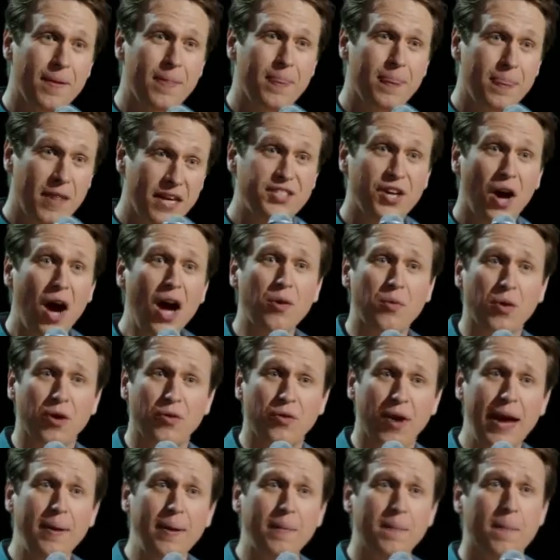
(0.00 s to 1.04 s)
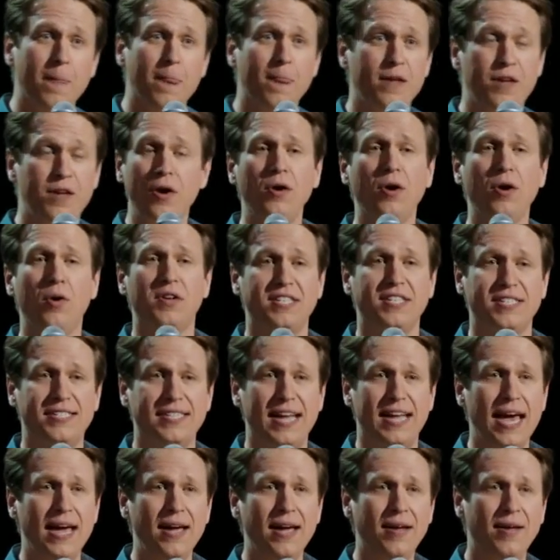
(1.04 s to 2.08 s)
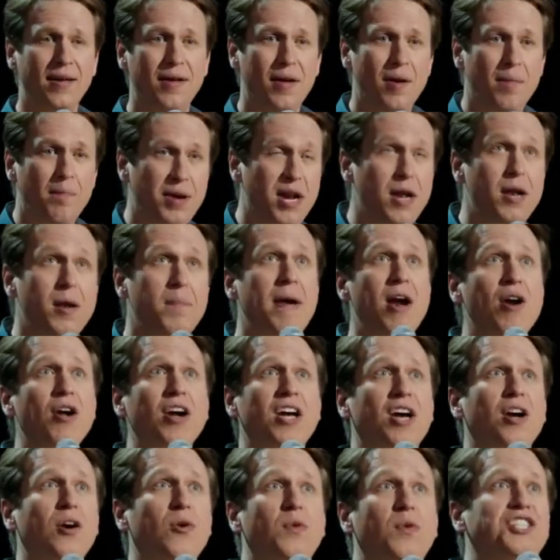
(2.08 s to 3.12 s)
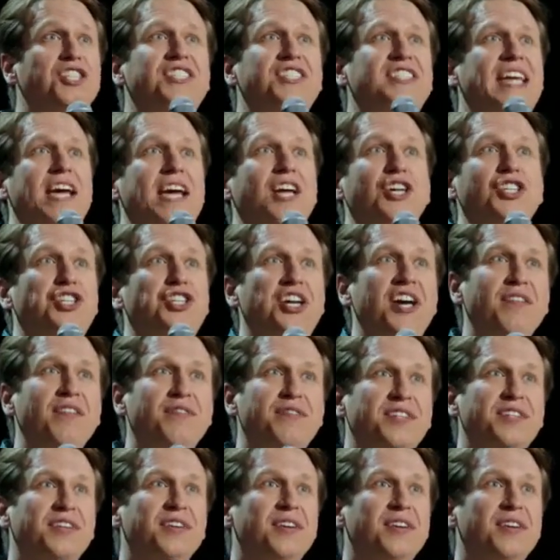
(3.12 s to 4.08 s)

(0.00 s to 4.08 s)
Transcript: That's awkward, right? You don't know what to say. But in America, we just take a shift.